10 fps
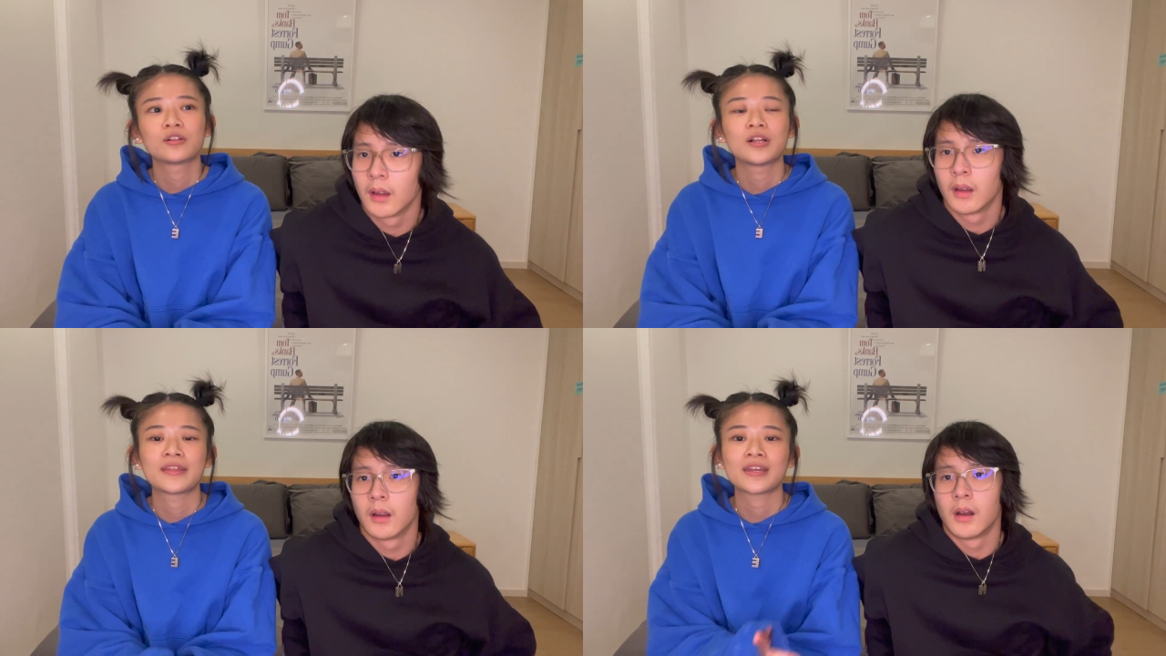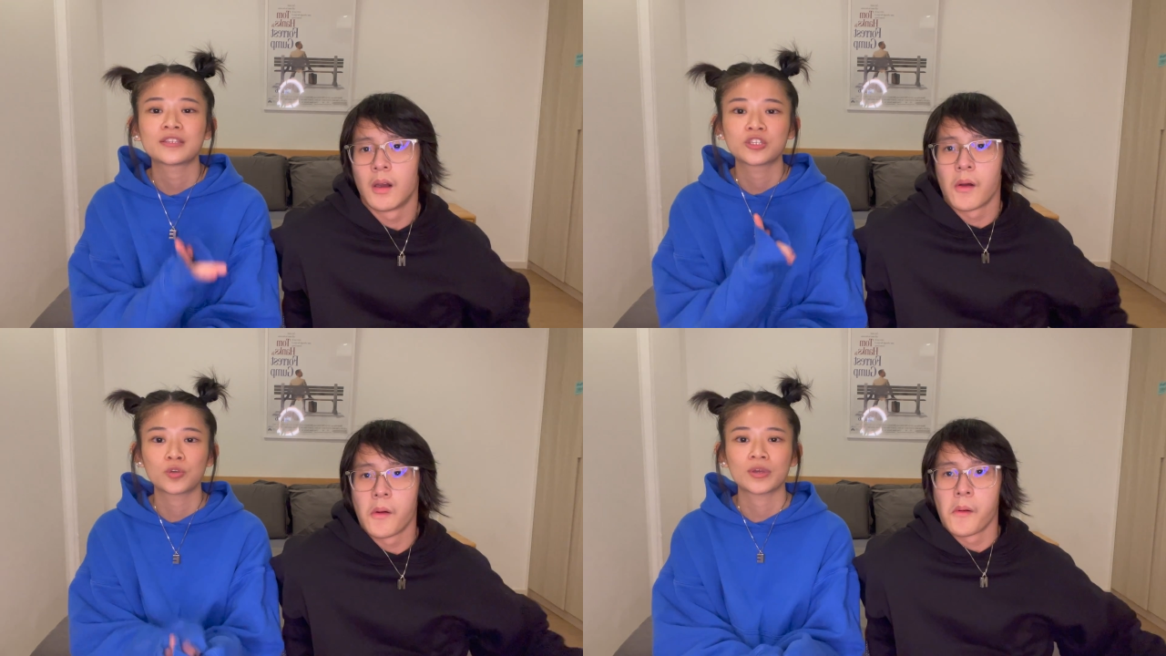Speaker 1: and that's
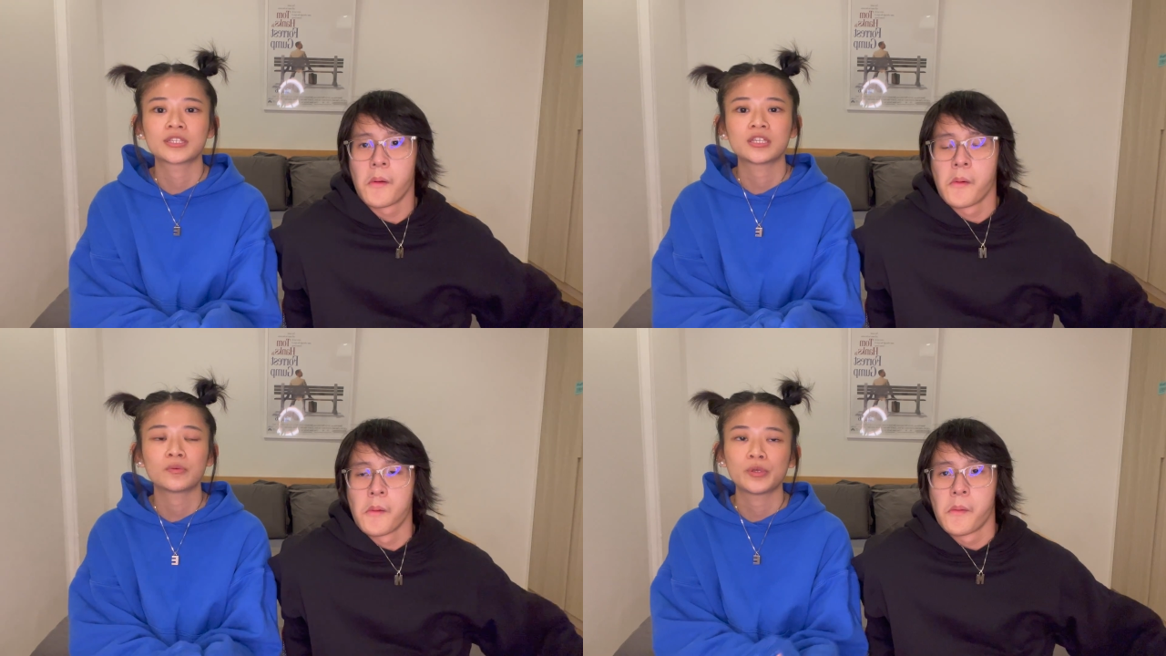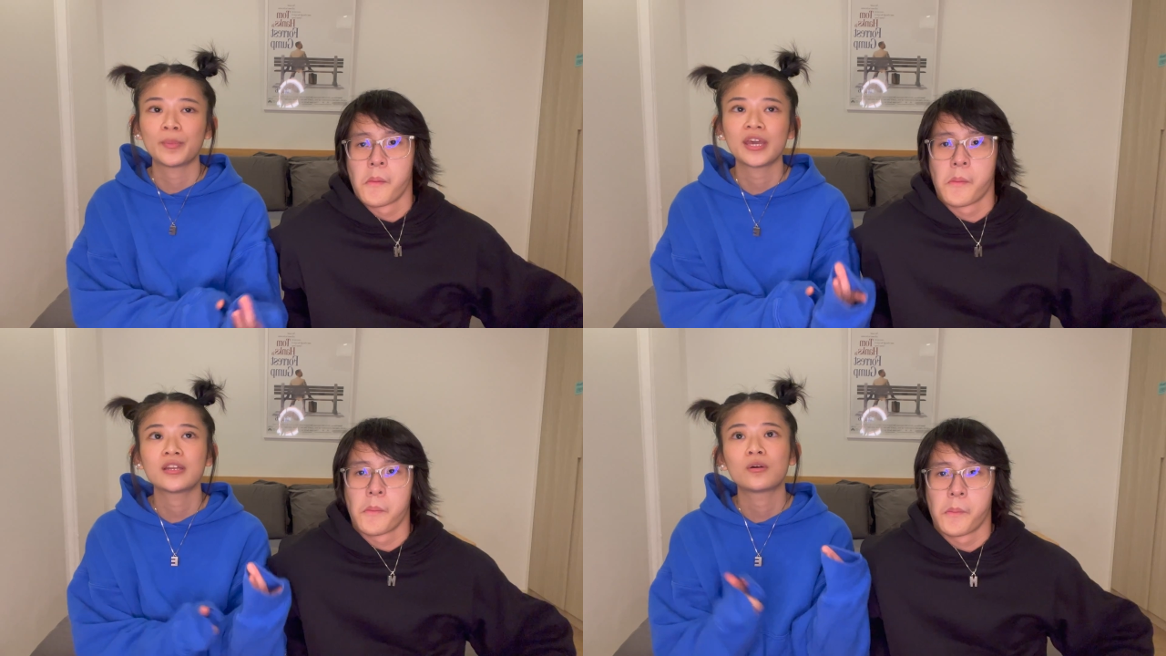USD. We
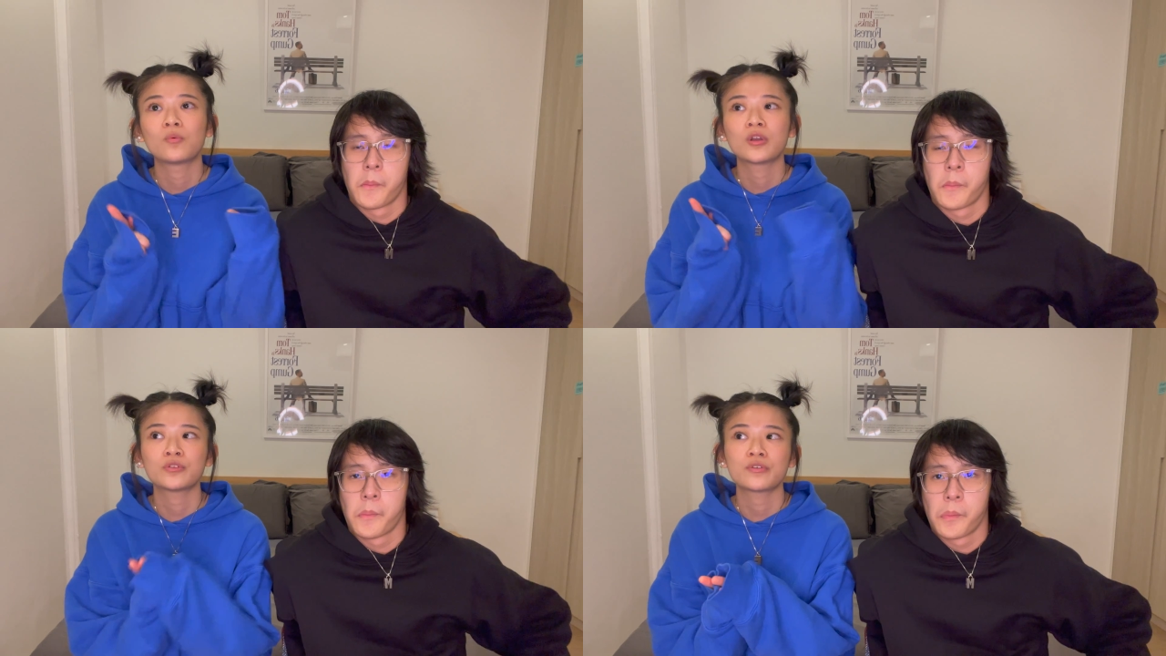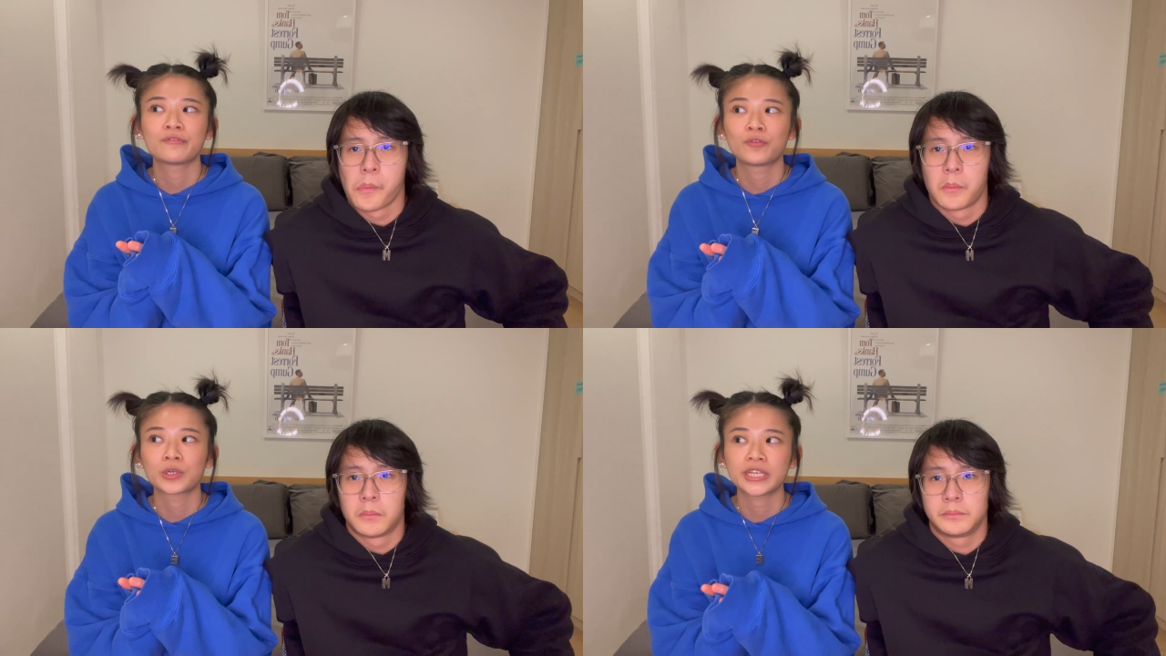paid
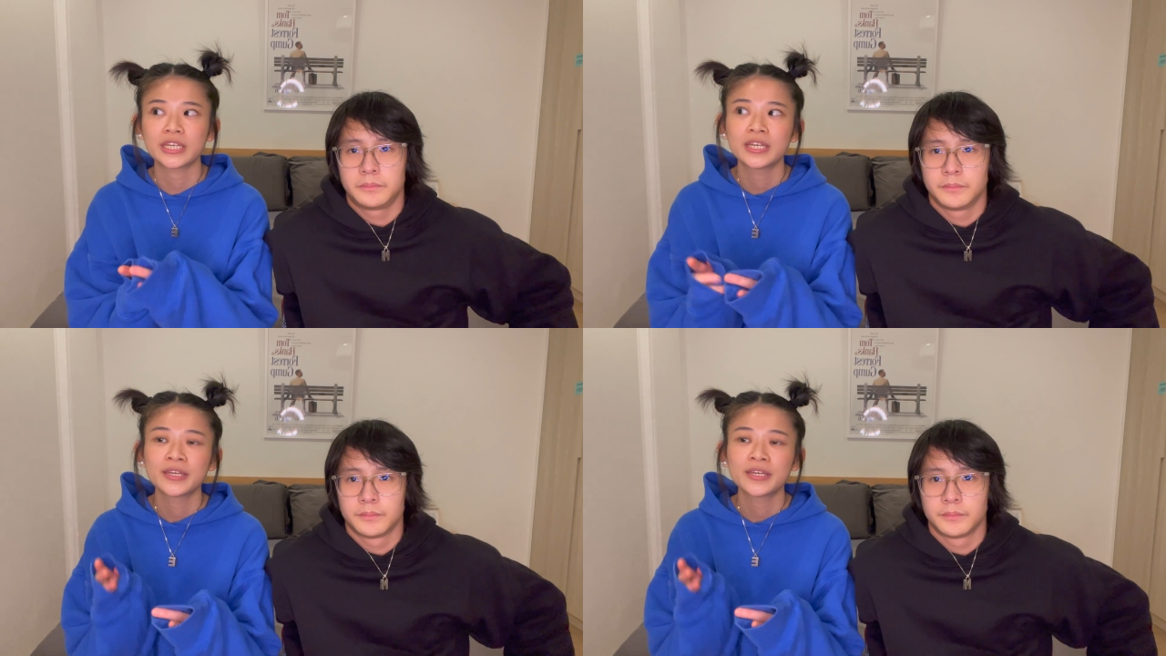140